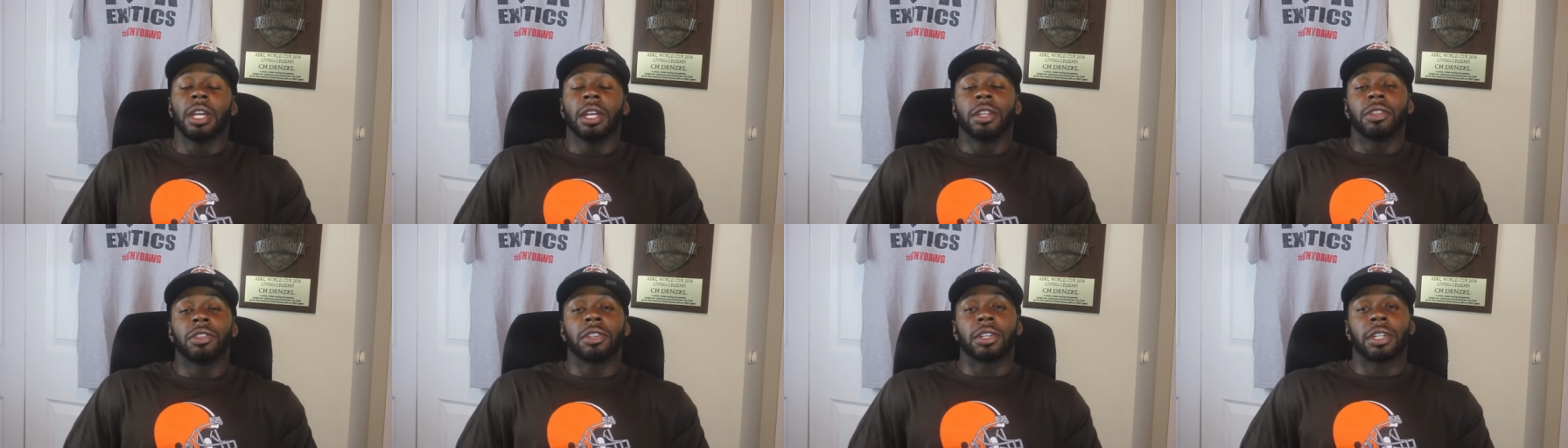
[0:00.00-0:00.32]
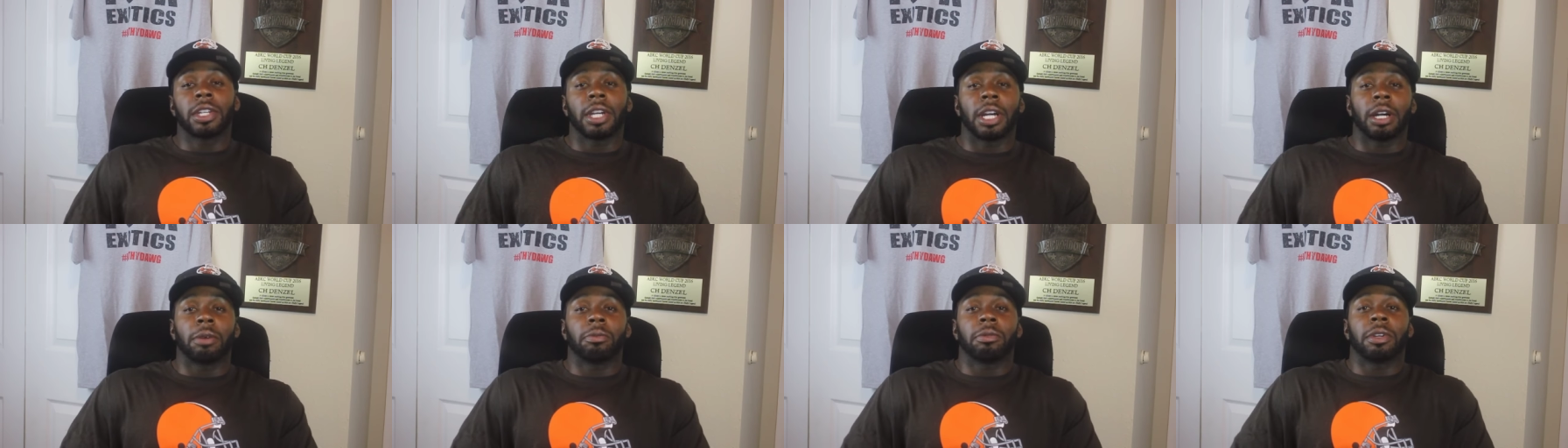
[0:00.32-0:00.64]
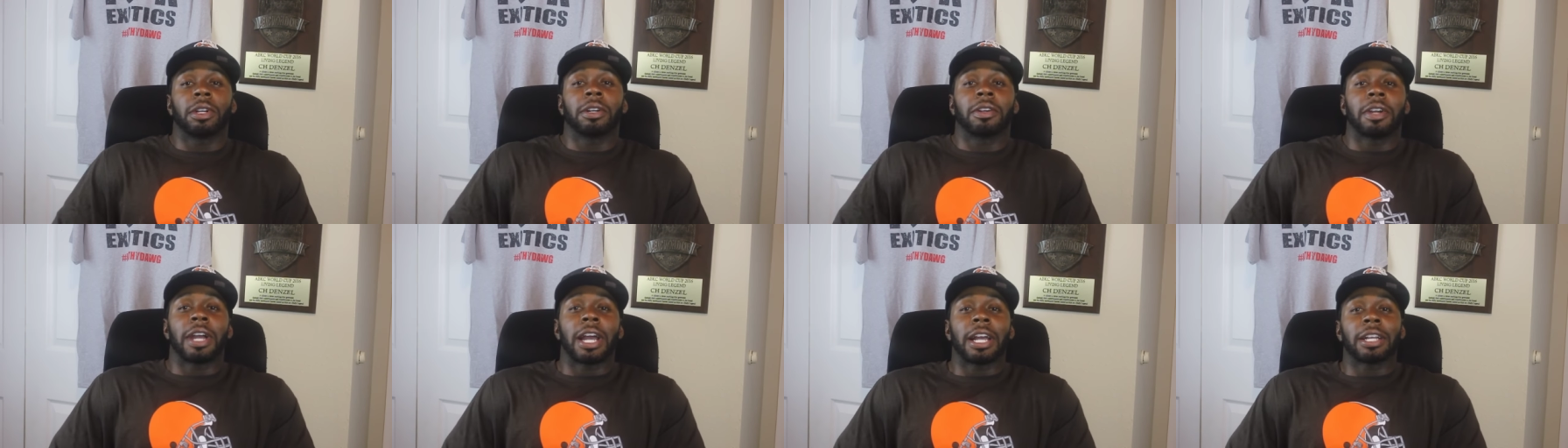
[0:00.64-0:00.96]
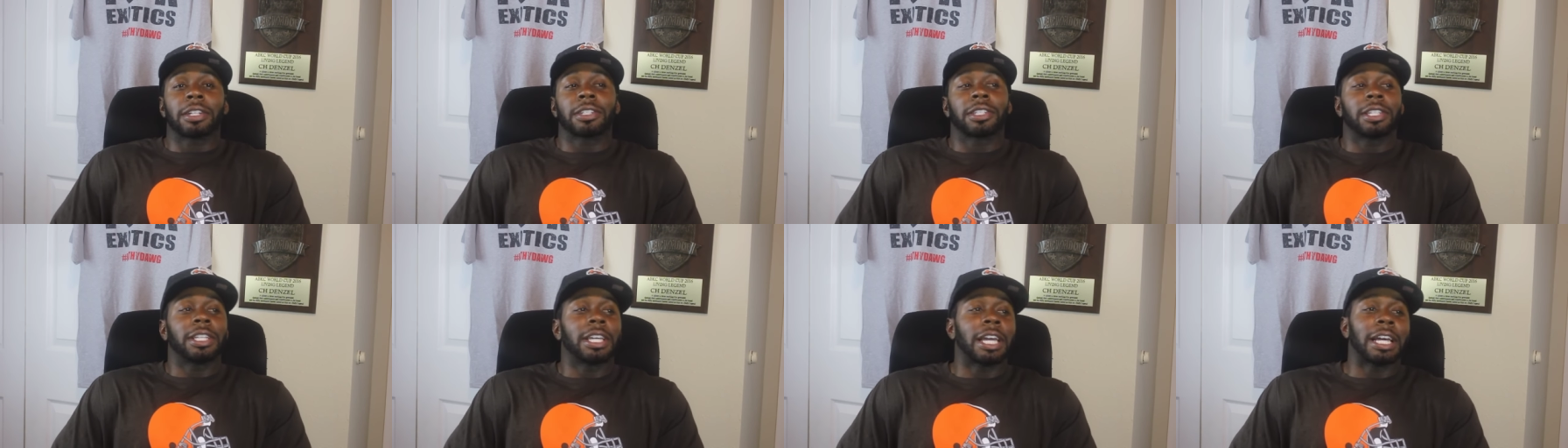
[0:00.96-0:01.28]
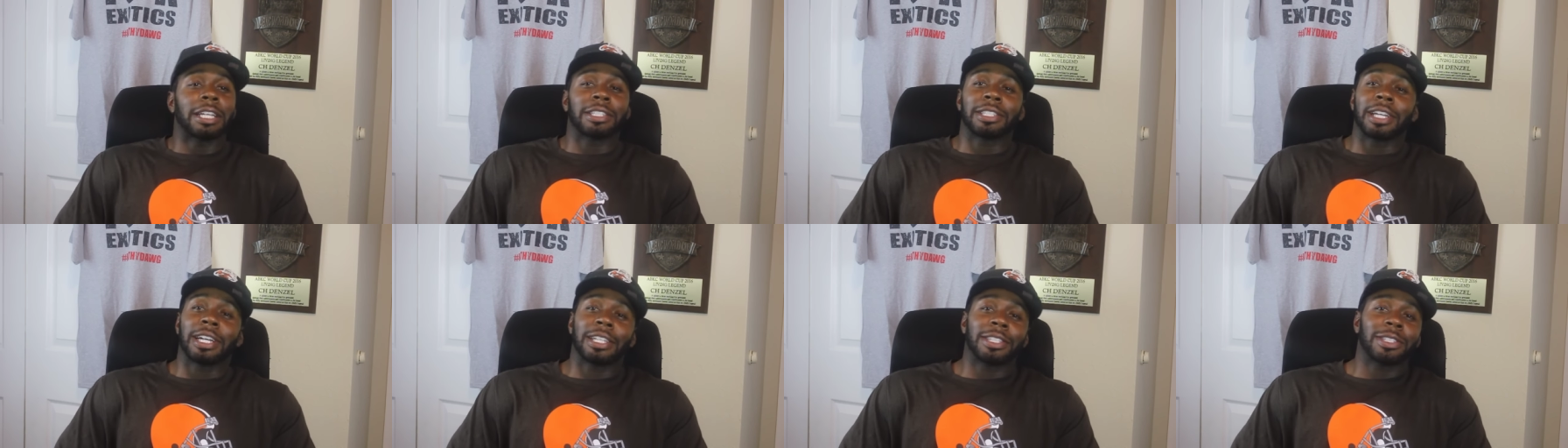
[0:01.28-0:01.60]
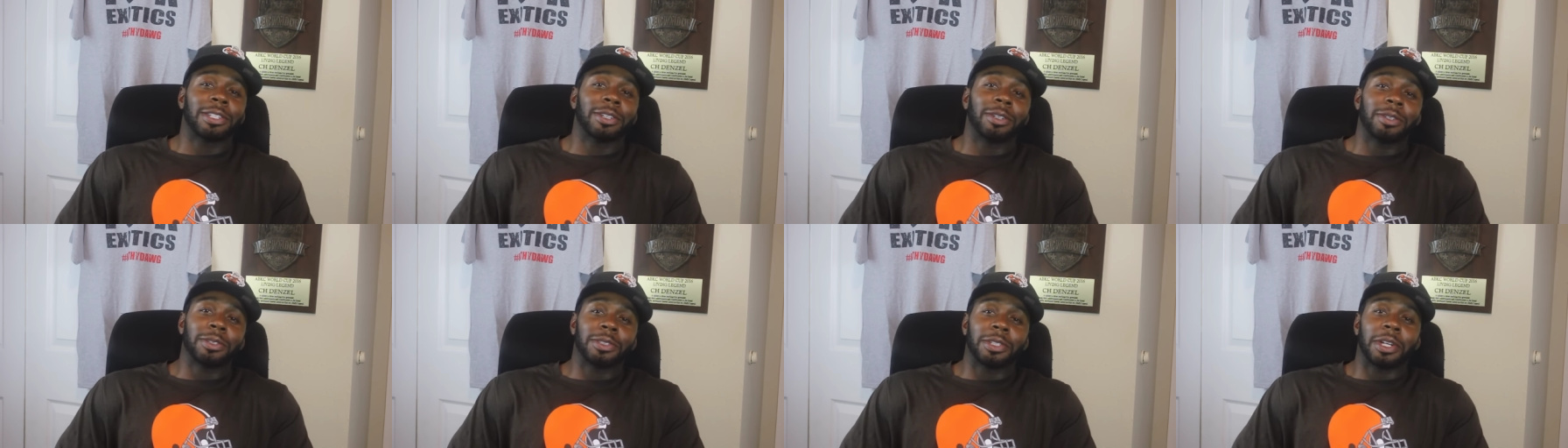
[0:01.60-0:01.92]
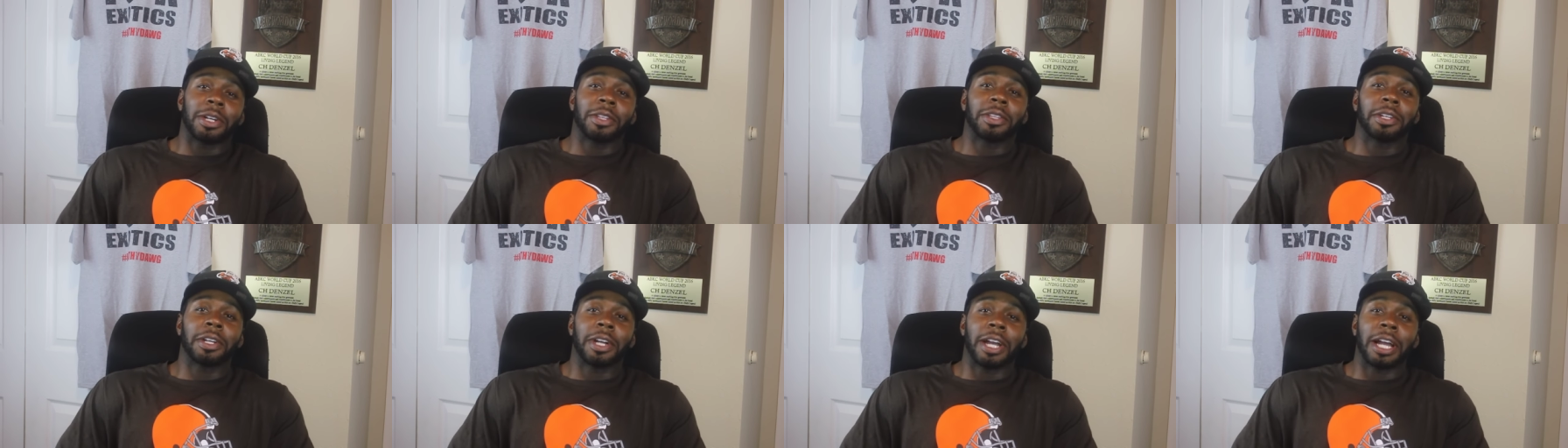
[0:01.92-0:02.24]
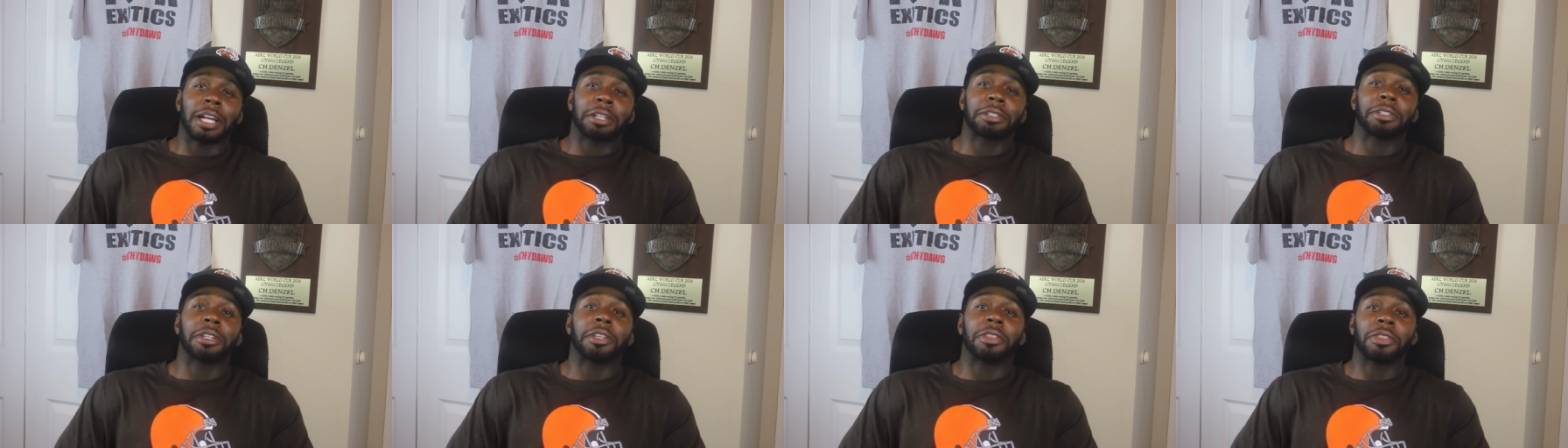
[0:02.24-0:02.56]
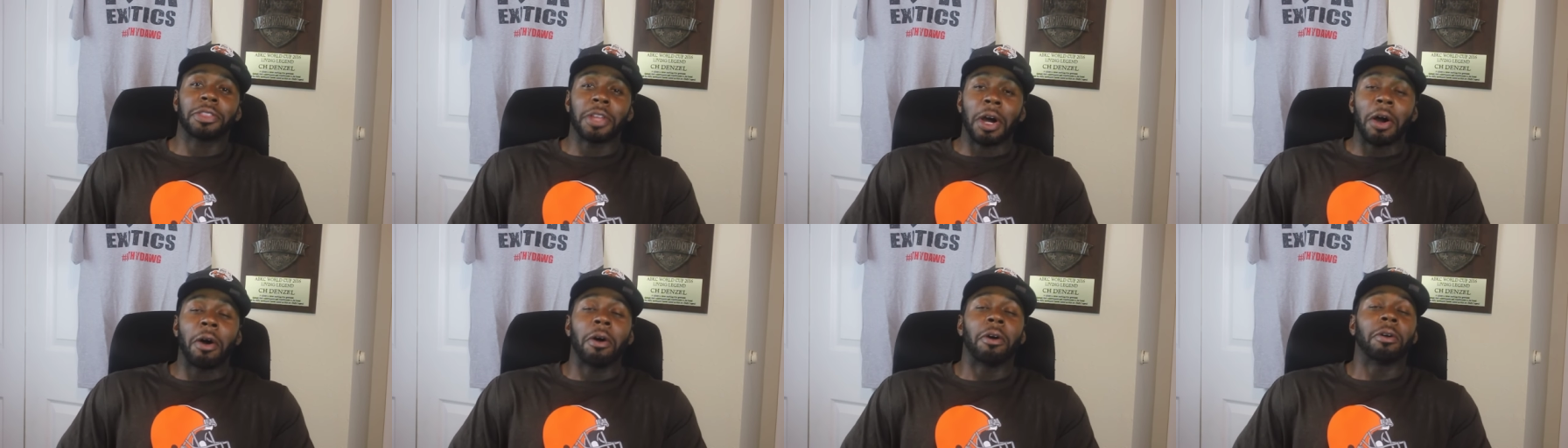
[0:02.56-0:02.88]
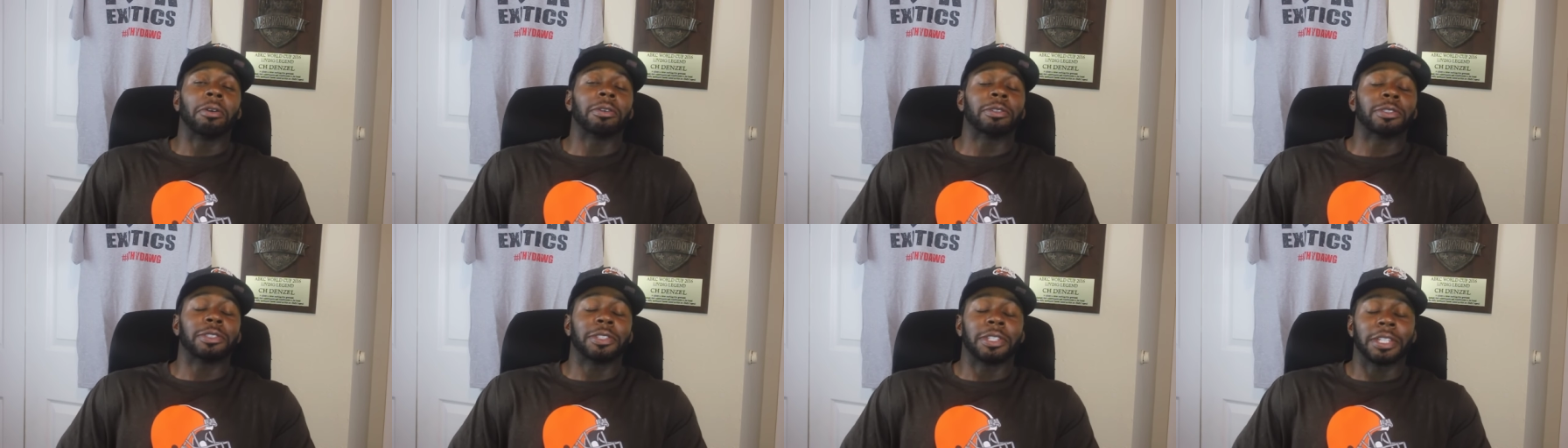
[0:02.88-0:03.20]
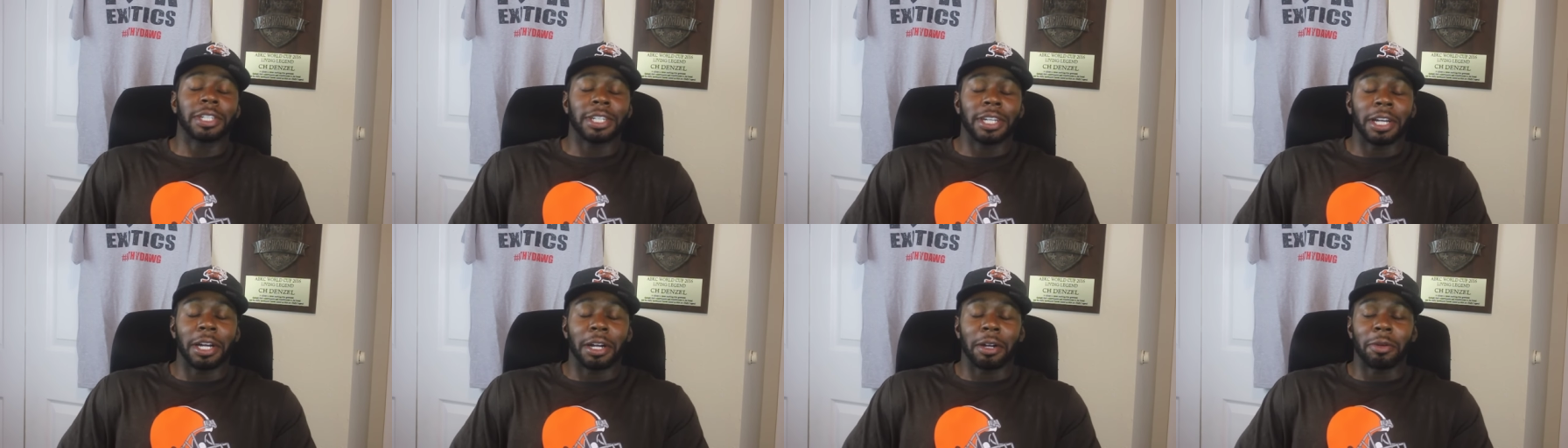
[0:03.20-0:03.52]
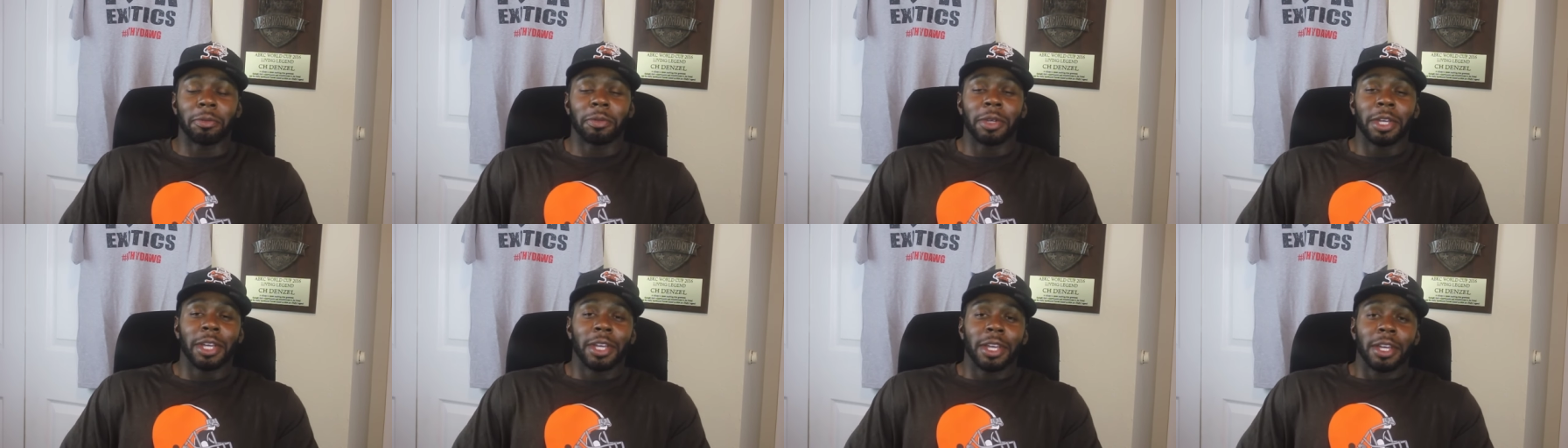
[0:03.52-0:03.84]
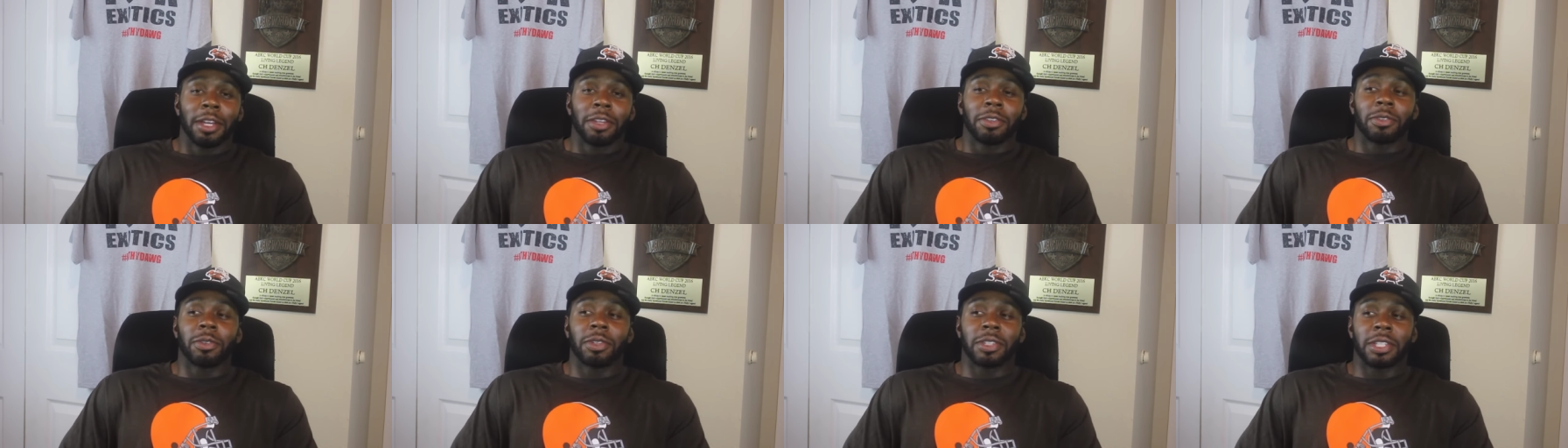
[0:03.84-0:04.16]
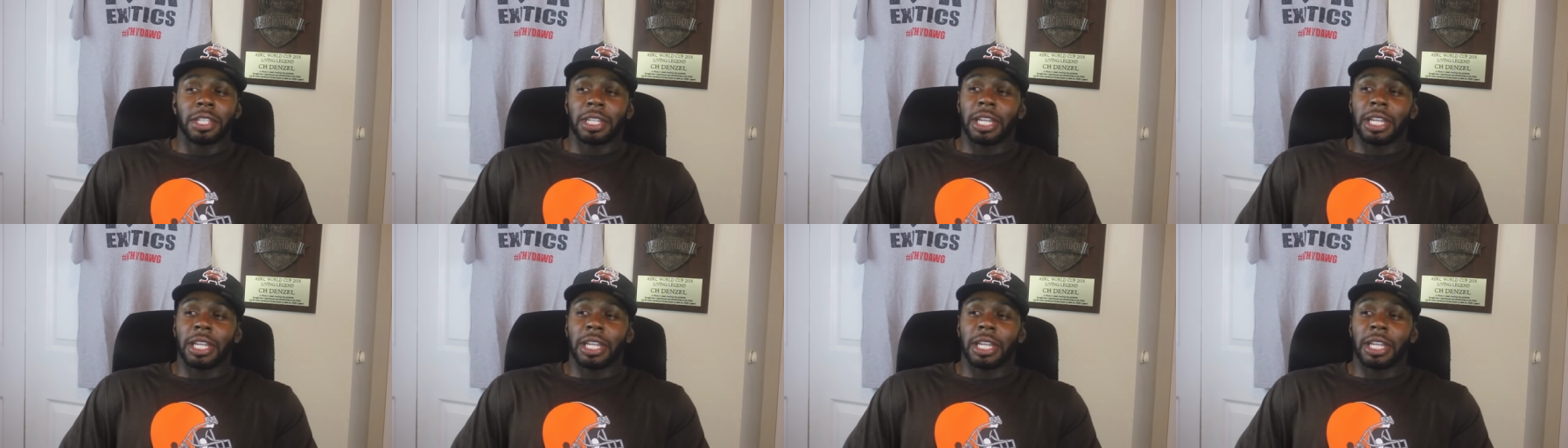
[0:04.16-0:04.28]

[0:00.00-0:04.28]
to come there are actually as i told y'all there are actually thongs to come so it's a